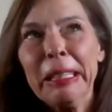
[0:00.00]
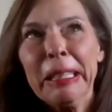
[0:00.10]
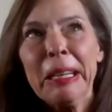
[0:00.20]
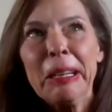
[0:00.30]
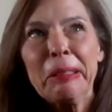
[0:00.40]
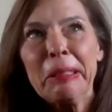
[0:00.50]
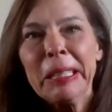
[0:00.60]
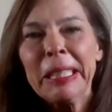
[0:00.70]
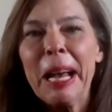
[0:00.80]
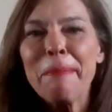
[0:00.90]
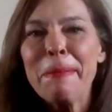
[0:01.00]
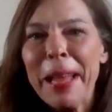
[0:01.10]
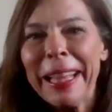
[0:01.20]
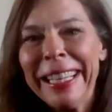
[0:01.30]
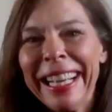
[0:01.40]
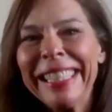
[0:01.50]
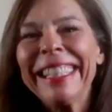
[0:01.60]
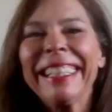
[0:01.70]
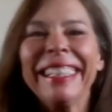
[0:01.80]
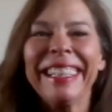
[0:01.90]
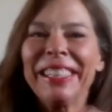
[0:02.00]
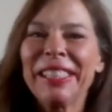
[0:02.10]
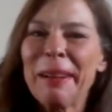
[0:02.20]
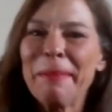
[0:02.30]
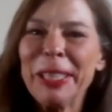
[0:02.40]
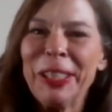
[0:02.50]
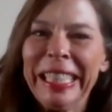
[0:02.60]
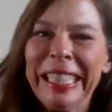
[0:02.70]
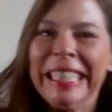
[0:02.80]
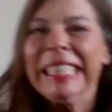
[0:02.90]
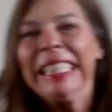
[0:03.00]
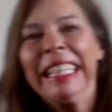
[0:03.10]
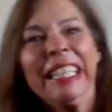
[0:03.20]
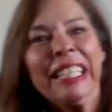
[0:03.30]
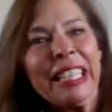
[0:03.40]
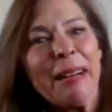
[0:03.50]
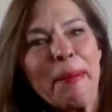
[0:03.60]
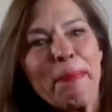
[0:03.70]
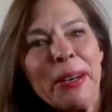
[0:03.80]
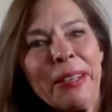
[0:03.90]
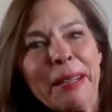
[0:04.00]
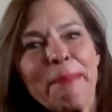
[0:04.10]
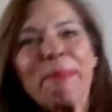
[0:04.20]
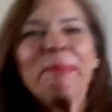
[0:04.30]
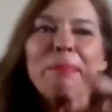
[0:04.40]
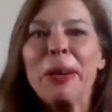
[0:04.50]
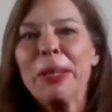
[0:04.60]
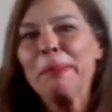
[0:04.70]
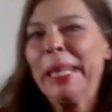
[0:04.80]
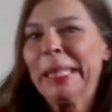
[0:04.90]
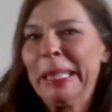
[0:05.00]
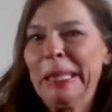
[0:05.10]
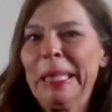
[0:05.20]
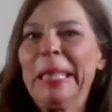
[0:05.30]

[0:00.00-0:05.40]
you know, it's got my belly dancing on there, it's got my drinking on there, it's got my party pics on